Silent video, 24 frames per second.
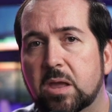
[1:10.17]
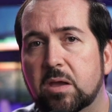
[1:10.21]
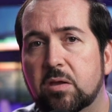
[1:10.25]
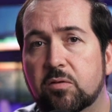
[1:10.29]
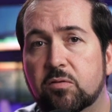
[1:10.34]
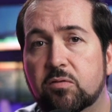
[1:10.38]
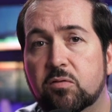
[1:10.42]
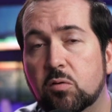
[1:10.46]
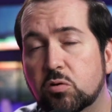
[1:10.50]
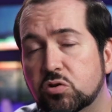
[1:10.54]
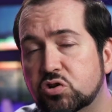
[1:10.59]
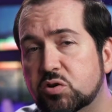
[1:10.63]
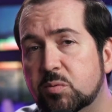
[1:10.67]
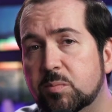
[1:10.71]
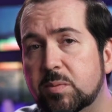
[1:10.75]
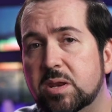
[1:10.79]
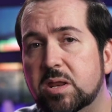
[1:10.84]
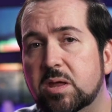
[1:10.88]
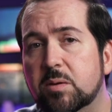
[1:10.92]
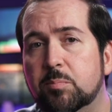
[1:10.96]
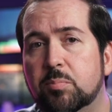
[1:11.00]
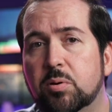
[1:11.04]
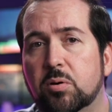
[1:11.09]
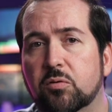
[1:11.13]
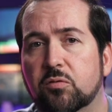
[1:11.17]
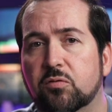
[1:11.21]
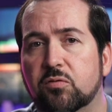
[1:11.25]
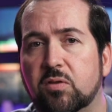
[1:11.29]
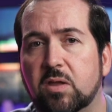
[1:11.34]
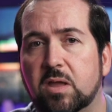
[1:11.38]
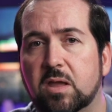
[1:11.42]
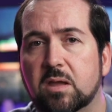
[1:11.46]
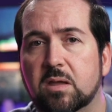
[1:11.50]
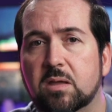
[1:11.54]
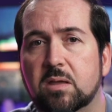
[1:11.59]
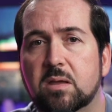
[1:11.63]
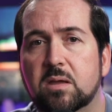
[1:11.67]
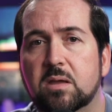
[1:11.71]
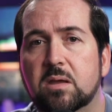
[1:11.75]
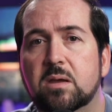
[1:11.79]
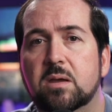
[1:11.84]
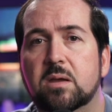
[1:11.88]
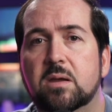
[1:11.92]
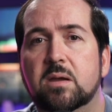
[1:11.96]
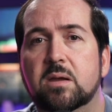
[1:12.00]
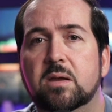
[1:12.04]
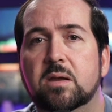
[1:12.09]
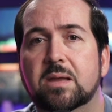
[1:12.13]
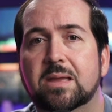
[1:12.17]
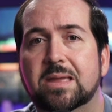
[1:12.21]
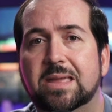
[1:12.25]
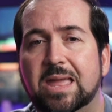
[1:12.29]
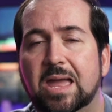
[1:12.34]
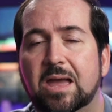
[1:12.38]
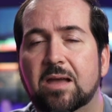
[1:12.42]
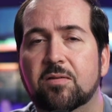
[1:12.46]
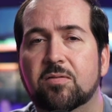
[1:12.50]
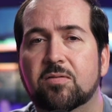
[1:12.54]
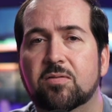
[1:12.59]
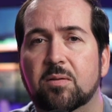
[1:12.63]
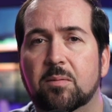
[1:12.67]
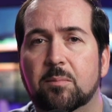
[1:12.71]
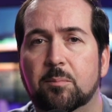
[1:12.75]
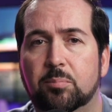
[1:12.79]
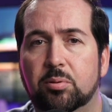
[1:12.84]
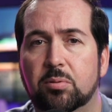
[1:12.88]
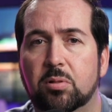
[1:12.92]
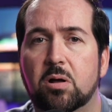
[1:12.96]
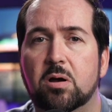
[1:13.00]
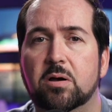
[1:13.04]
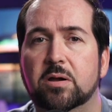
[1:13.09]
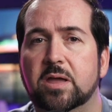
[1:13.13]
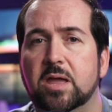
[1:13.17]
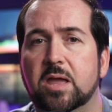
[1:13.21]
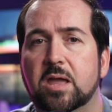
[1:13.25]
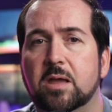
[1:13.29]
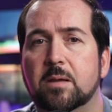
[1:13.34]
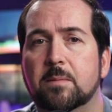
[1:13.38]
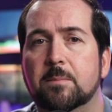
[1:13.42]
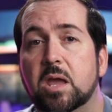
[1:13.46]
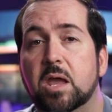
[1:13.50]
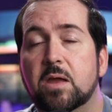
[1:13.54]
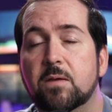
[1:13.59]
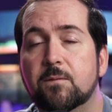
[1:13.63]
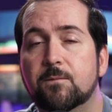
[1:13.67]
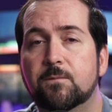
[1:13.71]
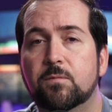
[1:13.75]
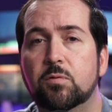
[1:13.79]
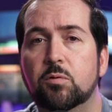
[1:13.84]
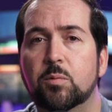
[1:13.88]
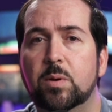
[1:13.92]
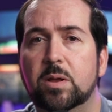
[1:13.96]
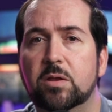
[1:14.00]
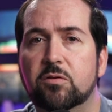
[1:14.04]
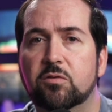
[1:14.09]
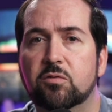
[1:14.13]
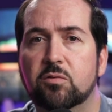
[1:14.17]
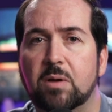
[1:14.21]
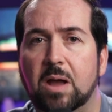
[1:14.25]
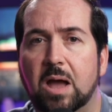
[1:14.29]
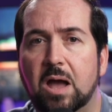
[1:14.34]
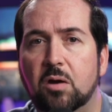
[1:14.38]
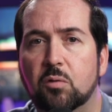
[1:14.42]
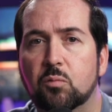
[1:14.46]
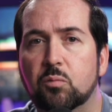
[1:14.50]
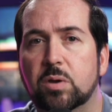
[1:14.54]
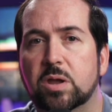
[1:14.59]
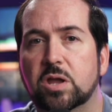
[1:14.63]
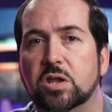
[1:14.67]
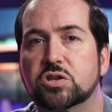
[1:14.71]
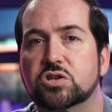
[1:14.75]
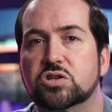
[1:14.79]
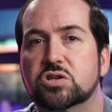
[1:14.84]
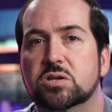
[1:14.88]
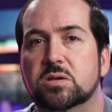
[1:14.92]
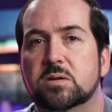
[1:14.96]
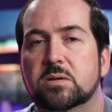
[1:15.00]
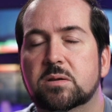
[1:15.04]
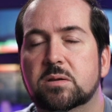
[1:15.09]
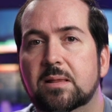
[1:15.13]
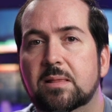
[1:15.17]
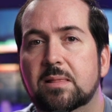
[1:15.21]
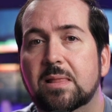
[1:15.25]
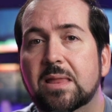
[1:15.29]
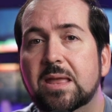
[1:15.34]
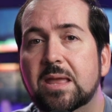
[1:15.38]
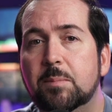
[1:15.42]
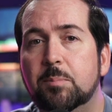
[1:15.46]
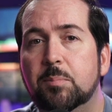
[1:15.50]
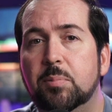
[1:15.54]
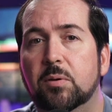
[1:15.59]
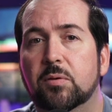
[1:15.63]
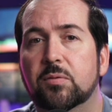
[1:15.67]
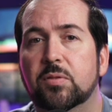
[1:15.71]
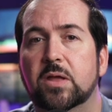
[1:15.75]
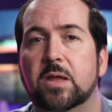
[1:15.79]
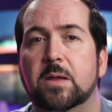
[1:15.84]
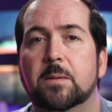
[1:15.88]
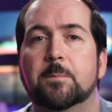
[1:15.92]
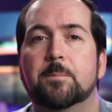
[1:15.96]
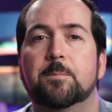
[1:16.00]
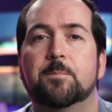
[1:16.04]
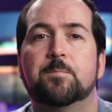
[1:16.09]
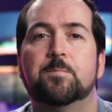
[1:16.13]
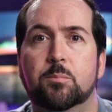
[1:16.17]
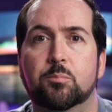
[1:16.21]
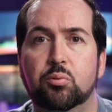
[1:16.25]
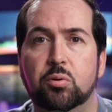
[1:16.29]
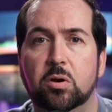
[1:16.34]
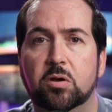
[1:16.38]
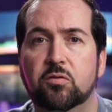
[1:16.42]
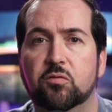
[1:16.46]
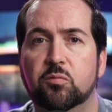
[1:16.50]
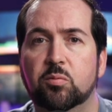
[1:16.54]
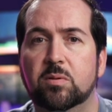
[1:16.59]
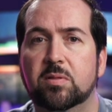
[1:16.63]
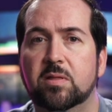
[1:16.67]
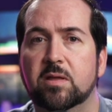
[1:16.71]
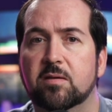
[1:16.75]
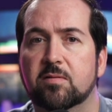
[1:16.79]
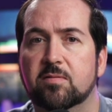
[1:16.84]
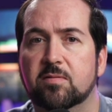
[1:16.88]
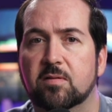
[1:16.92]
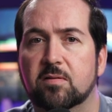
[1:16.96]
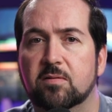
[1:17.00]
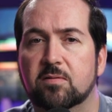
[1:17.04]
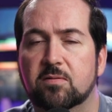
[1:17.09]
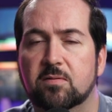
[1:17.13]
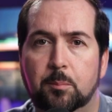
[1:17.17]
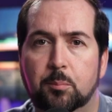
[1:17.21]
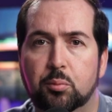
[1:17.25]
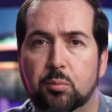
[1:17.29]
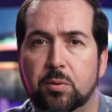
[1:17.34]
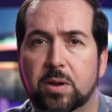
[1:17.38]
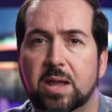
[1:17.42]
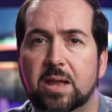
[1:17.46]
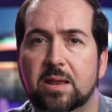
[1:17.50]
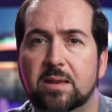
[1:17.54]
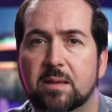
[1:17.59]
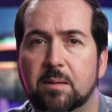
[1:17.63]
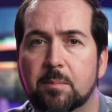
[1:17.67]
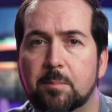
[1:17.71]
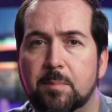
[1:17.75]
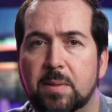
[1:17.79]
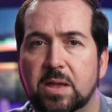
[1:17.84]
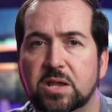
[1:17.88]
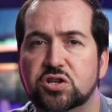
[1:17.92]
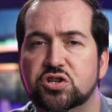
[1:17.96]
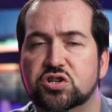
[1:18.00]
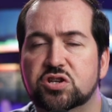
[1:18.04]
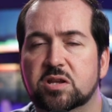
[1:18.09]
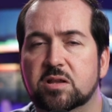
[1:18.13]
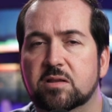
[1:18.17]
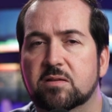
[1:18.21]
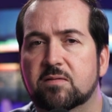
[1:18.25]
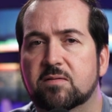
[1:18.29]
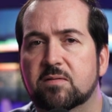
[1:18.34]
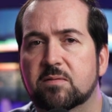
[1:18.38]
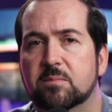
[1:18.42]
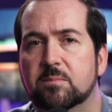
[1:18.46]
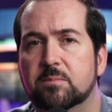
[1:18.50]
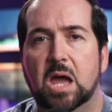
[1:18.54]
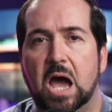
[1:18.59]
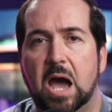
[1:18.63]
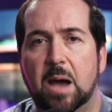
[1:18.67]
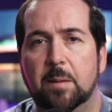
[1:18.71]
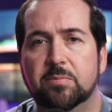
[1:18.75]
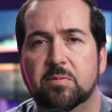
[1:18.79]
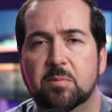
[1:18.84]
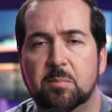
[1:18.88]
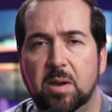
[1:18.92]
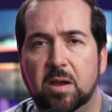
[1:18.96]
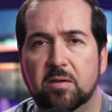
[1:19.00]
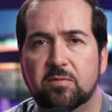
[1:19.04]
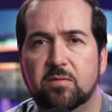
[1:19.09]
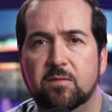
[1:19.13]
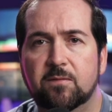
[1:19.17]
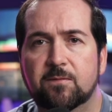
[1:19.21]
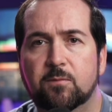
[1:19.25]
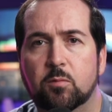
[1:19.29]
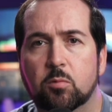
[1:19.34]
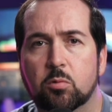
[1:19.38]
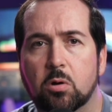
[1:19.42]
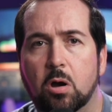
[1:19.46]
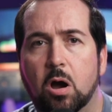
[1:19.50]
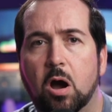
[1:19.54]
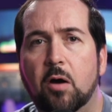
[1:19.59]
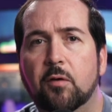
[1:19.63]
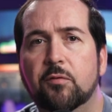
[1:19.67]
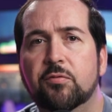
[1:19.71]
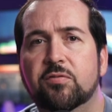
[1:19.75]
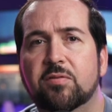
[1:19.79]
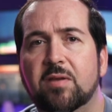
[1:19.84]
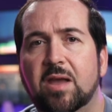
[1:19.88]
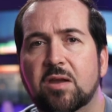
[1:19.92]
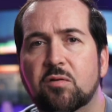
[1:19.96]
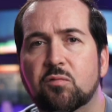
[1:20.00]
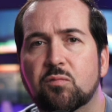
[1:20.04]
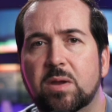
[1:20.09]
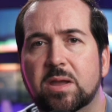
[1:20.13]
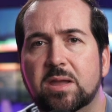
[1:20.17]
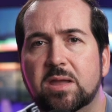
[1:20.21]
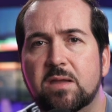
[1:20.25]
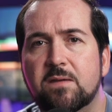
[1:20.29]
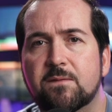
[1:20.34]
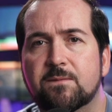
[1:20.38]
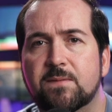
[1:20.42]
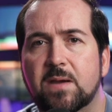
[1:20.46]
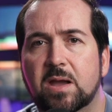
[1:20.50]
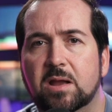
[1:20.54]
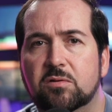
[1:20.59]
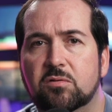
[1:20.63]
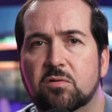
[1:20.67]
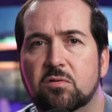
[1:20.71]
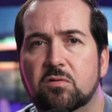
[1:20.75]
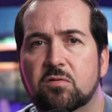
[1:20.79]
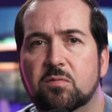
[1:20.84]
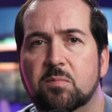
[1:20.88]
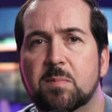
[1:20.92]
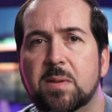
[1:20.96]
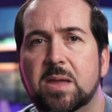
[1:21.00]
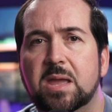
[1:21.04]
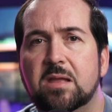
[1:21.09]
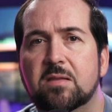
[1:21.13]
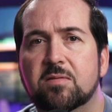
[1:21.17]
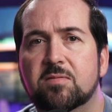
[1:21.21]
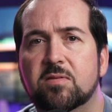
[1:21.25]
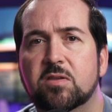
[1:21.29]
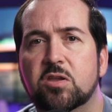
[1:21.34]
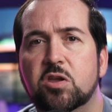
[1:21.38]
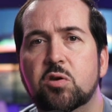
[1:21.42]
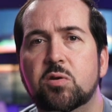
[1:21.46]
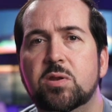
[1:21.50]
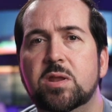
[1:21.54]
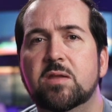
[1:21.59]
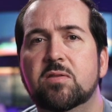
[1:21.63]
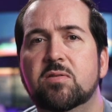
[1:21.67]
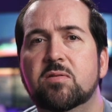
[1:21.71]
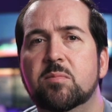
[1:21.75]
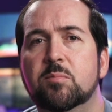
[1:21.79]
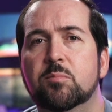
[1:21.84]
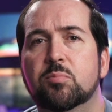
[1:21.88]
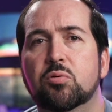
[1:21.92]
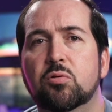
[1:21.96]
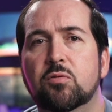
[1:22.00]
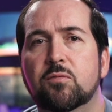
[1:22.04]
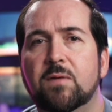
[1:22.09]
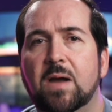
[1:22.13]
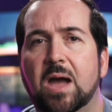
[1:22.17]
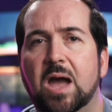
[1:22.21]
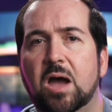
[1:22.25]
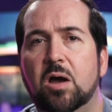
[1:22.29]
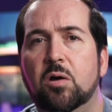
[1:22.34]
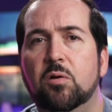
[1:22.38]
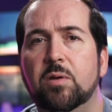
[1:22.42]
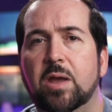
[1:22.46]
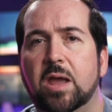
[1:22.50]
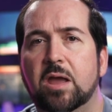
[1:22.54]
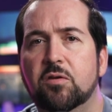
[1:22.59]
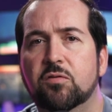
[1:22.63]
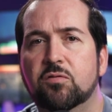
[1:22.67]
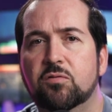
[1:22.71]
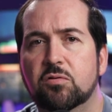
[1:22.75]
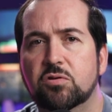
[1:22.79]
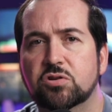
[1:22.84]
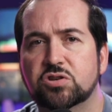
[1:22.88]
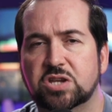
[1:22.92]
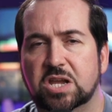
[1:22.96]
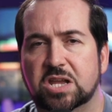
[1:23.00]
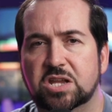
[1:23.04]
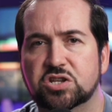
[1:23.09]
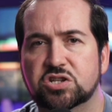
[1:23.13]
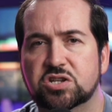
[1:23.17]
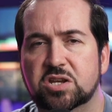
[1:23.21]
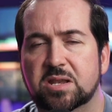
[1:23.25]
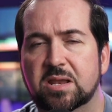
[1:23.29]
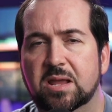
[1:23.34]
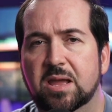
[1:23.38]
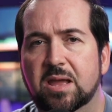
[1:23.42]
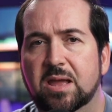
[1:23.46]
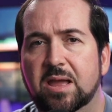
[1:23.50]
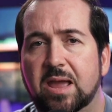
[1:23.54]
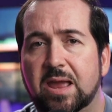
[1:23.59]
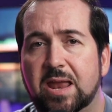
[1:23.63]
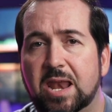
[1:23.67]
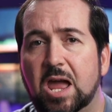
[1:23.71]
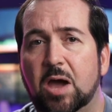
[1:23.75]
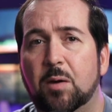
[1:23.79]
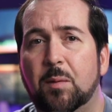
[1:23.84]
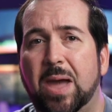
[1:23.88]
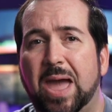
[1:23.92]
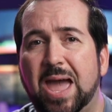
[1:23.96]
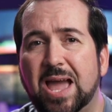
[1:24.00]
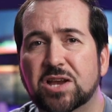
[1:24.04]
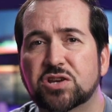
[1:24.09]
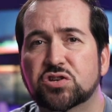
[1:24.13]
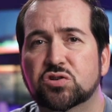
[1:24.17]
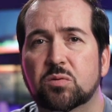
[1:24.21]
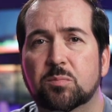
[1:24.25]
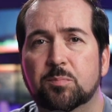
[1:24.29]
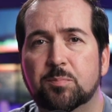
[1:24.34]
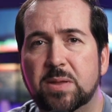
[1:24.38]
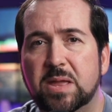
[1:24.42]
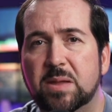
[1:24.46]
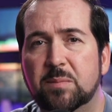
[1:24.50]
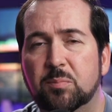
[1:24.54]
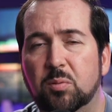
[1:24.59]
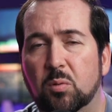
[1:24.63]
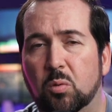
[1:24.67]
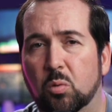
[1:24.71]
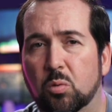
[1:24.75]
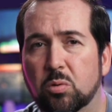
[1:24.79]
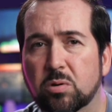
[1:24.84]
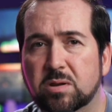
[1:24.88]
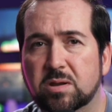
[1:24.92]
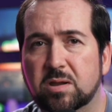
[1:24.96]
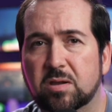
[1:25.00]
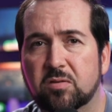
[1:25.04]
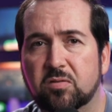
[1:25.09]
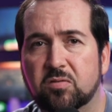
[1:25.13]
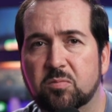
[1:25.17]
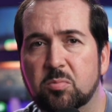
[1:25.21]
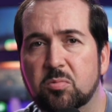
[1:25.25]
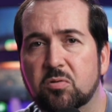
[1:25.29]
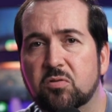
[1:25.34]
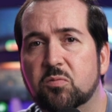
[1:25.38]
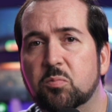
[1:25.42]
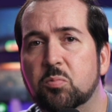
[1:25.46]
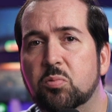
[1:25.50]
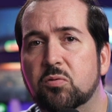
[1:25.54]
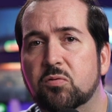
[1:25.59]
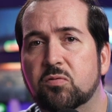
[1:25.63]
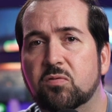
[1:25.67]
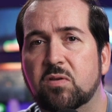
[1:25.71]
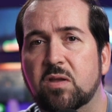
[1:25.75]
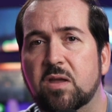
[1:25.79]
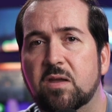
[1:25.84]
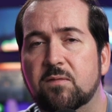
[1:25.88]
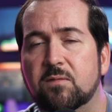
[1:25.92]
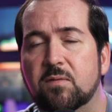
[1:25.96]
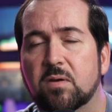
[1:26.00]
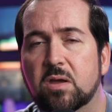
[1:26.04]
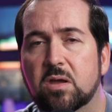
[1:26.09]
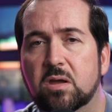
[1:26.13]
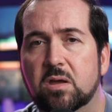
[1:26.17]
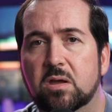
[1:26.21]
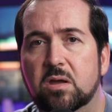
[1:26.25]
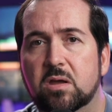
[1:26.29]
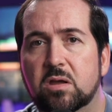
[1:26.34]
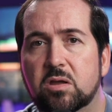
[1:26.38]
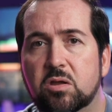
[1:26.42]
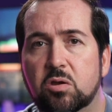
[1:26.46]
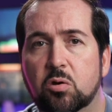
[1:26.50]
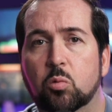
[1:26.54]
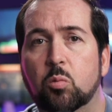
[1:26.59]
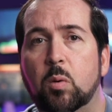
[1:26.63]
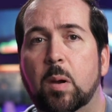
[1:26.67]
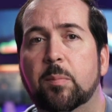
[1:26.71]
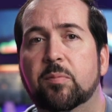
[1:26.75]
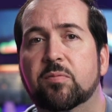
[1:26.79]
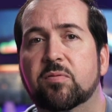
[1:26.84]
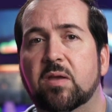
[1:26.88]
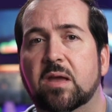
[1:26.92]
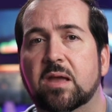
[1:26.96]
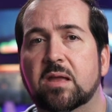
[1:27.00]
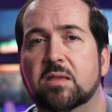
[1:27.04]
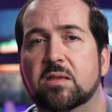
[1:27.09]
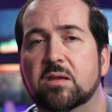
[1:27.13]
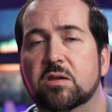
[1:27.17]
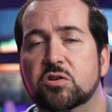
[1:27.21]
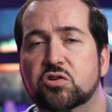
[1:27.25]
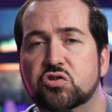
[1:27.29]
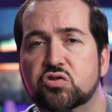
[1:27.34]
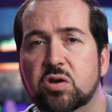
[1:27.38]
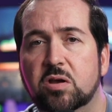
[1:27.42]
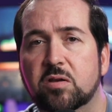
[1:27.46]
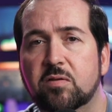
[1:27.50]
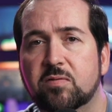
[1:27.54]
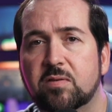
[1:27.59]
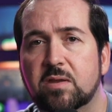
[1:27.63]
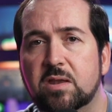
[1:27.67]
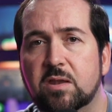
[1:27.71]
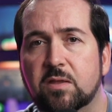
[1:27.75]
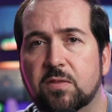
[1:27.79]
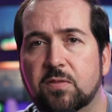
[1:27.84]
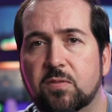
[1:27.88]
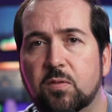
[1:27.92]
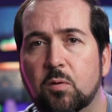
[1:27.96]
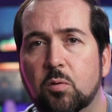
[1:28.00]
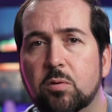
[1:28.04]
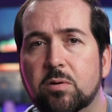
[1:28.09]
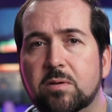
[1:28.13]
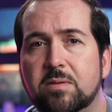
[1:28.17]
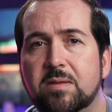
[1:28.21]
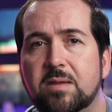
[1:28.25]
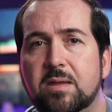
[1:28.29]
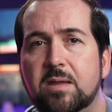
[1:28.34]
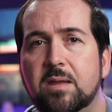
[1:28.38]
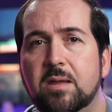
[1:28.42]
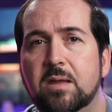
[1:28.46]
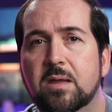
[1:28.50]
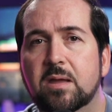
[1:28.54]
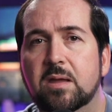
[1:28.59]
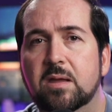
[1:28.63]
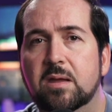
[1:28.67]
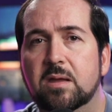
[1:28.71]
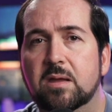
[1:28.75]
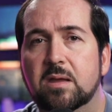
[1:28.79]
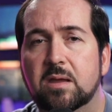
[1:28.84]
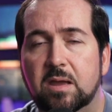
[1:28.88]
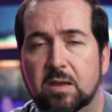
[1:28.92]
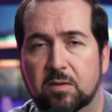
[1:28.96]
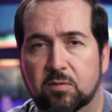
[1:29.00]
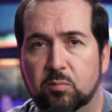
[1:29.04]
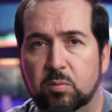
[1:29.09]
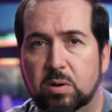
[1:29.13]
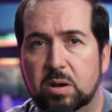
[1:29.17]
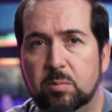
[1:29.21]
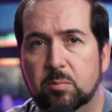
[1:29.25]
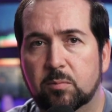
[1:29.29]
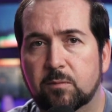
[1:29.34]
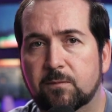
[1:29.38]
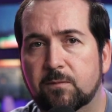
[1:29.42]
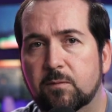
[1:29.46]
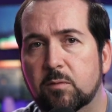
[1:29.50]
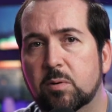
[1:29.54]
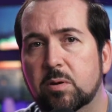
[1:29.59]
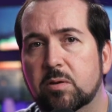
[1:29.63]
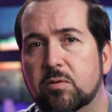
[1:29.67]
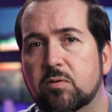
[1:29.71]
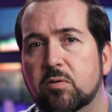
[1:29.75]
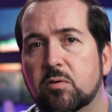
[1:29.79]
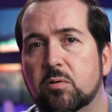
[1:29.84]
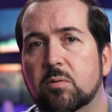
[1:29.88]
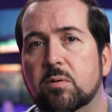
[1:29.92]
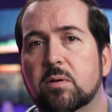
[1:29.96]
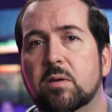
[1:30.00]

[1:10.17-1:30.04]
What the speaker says: Social media posting, guest blogging, influencer outreach, link building, press releases, brand mentions. Optimizing for off-site ranking factors means you need to improve how a search engine and how actual people or customers perceive your website. Trust and authority is what I'm referring to.